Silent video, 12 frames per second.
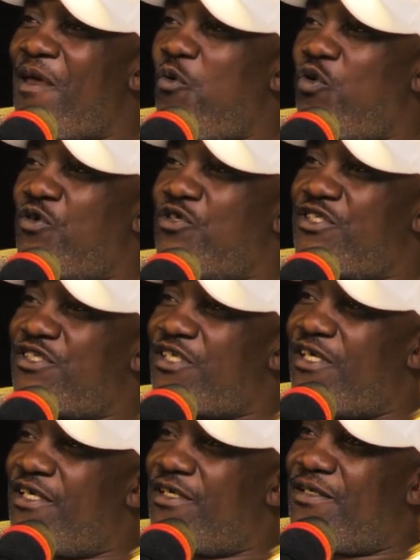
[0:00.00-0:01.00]
was
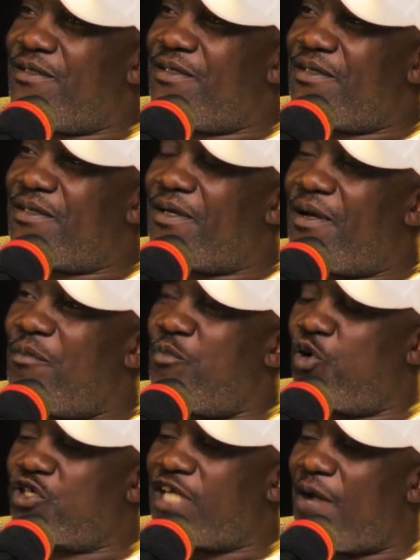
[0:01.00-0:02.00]

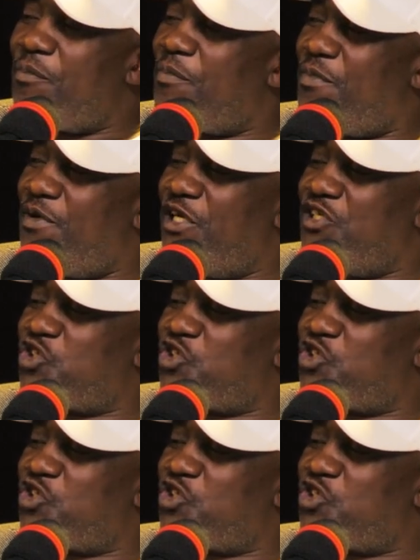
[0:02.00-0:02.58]
brought up in